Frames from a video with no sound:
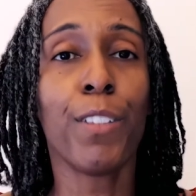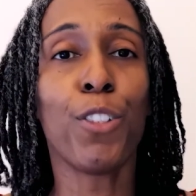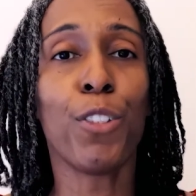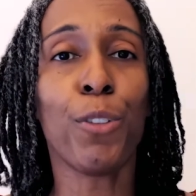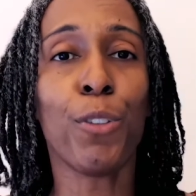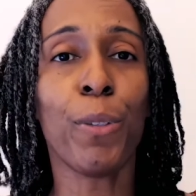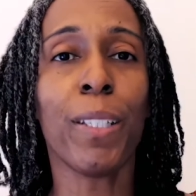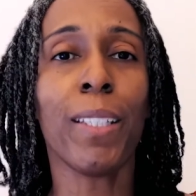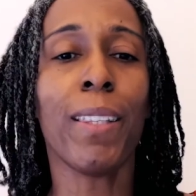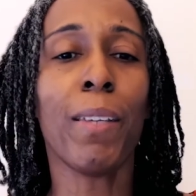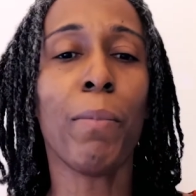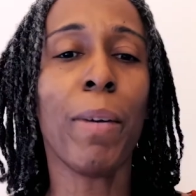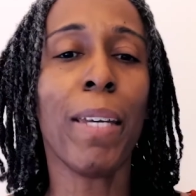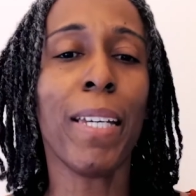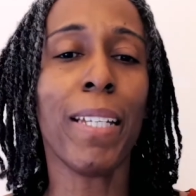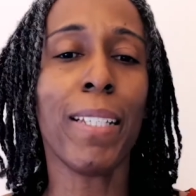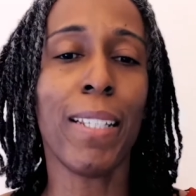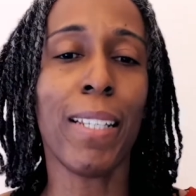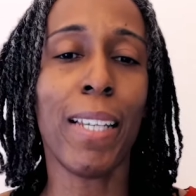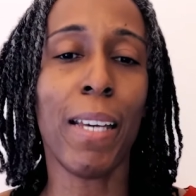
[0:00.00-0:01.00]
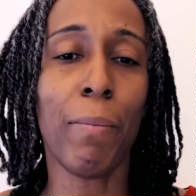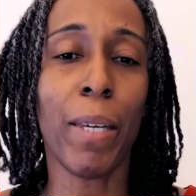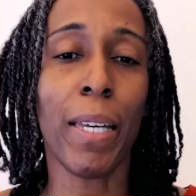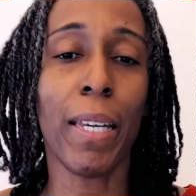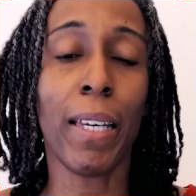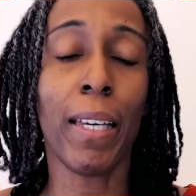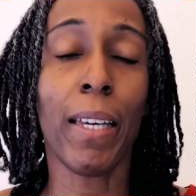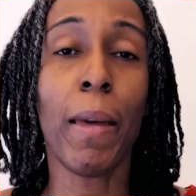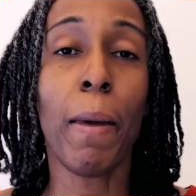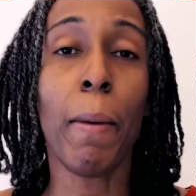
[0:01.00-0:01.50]
During the
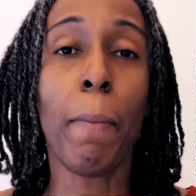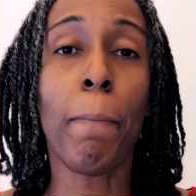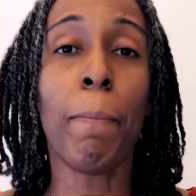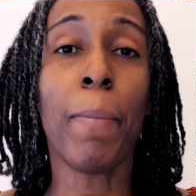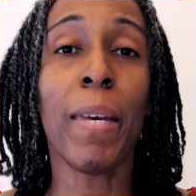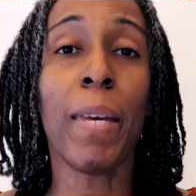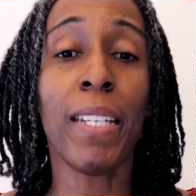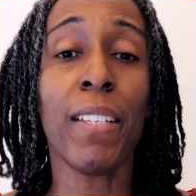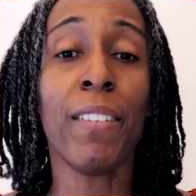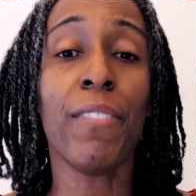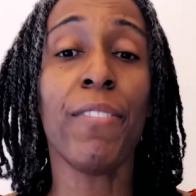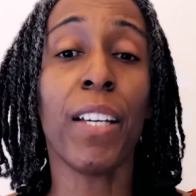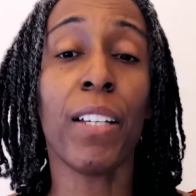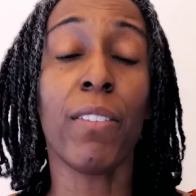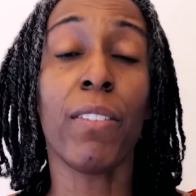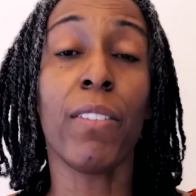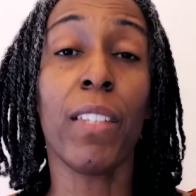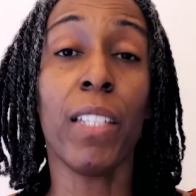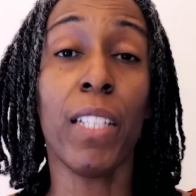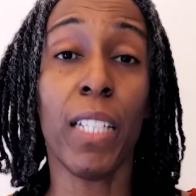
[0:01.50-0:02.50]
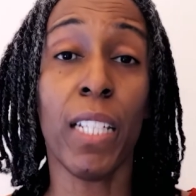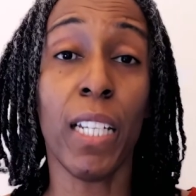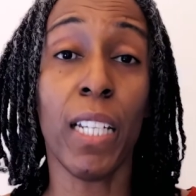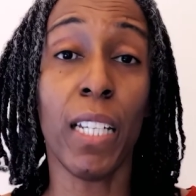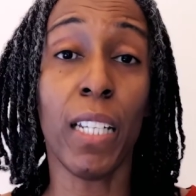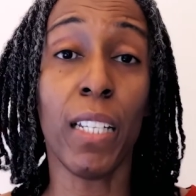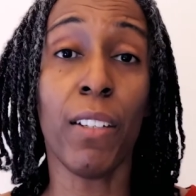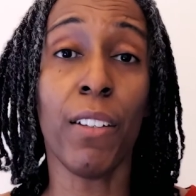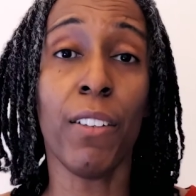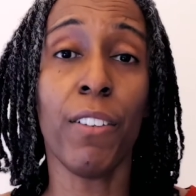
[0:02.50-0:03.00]
pandemic, many felt the
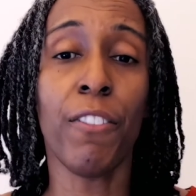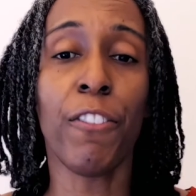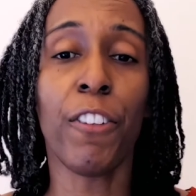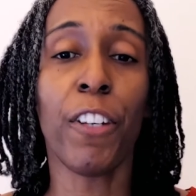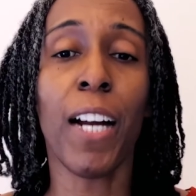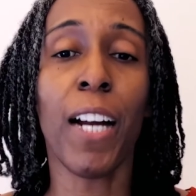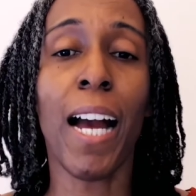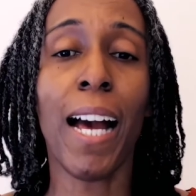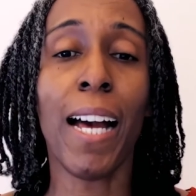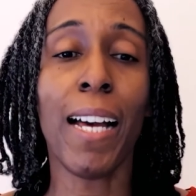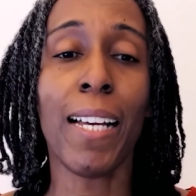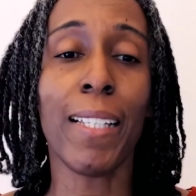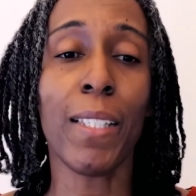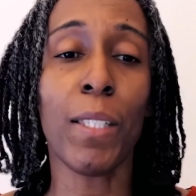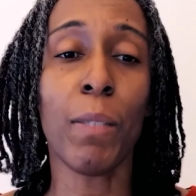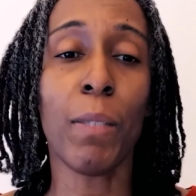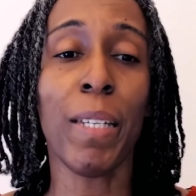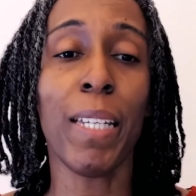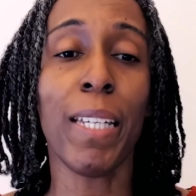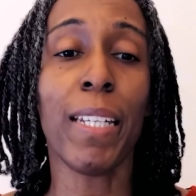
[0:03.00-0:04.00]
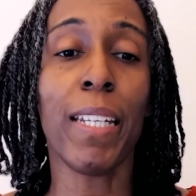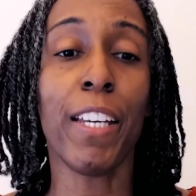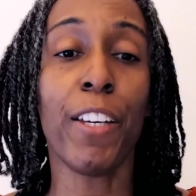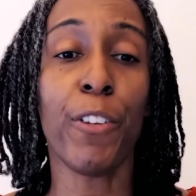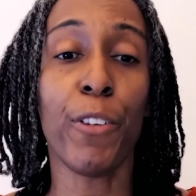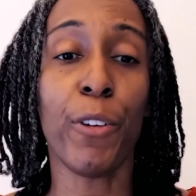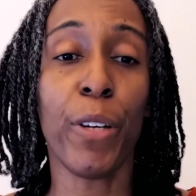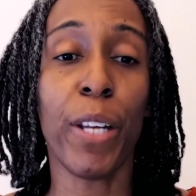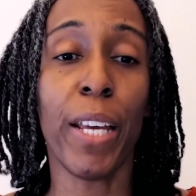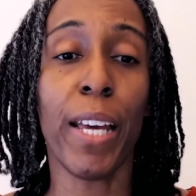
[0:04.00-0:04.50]
need for high-speed
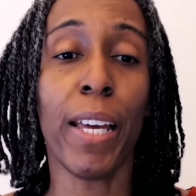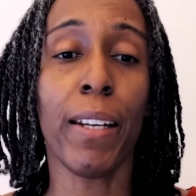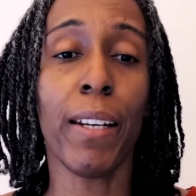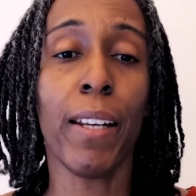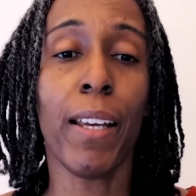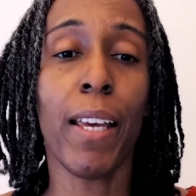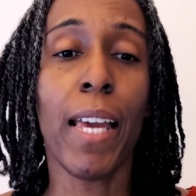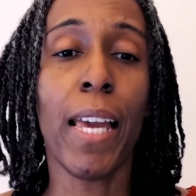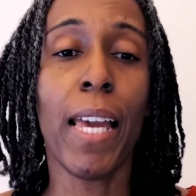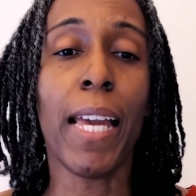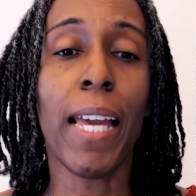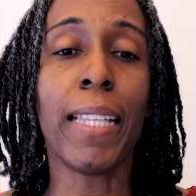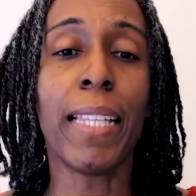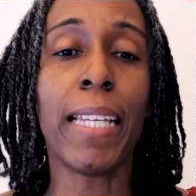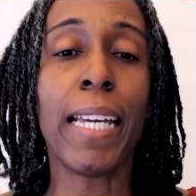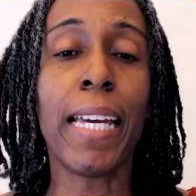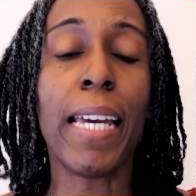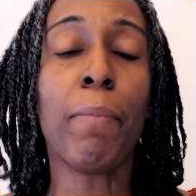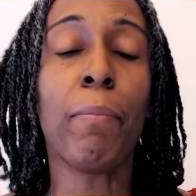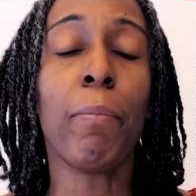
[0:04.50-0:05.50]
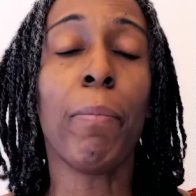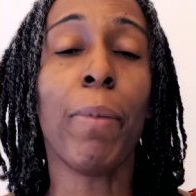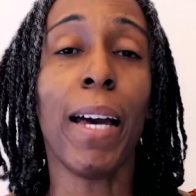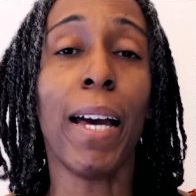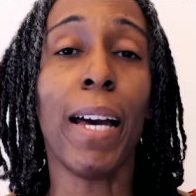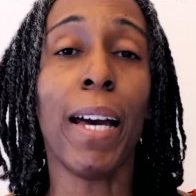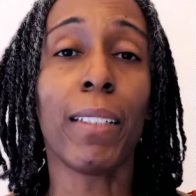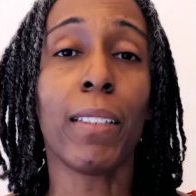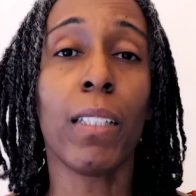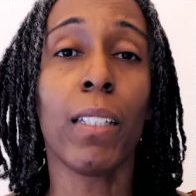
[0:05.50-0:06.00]
internet and the
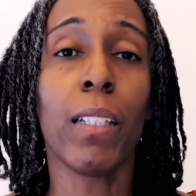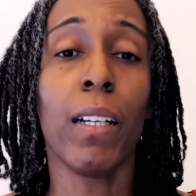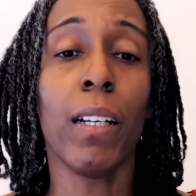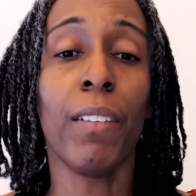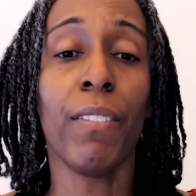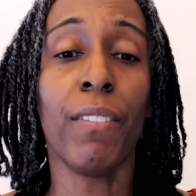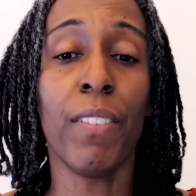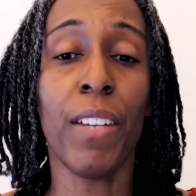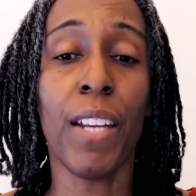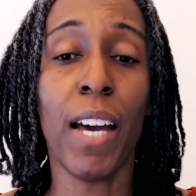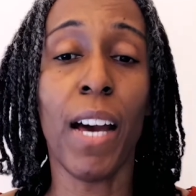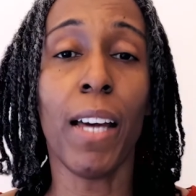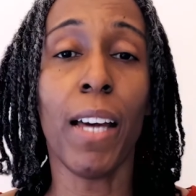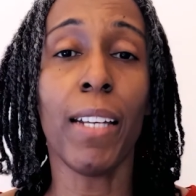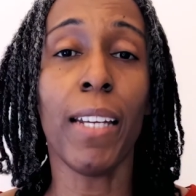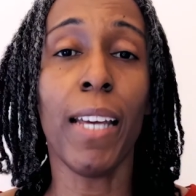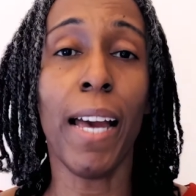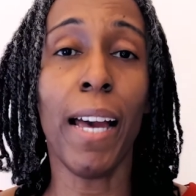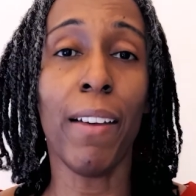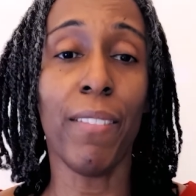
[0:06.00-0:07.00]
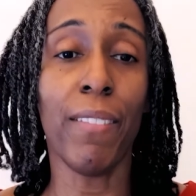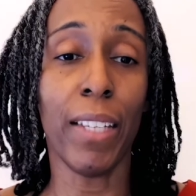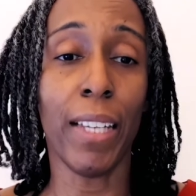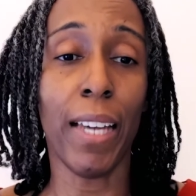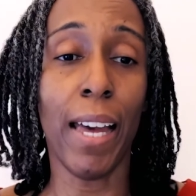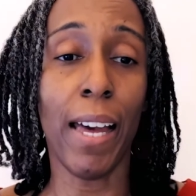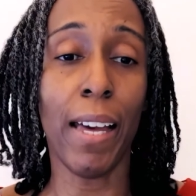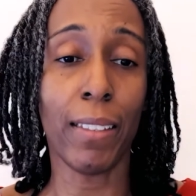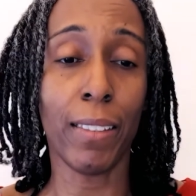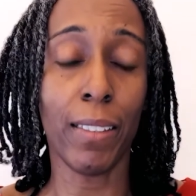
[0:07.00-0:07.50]
impact of not
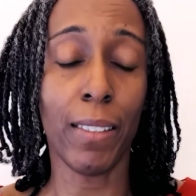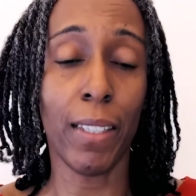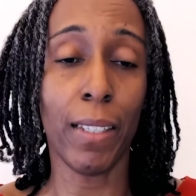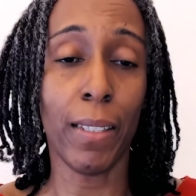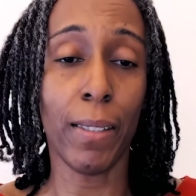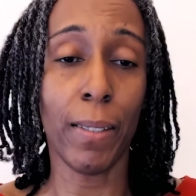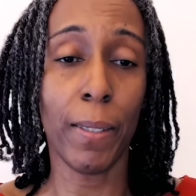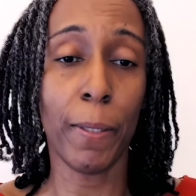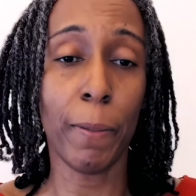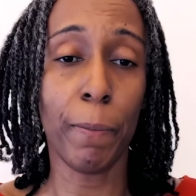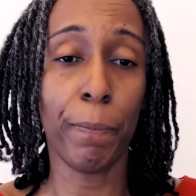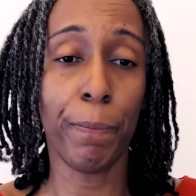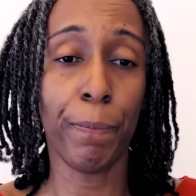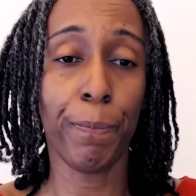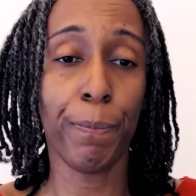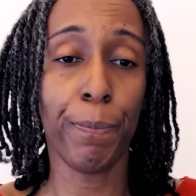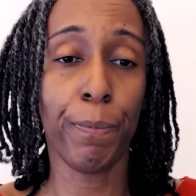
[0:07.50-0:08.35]
having access.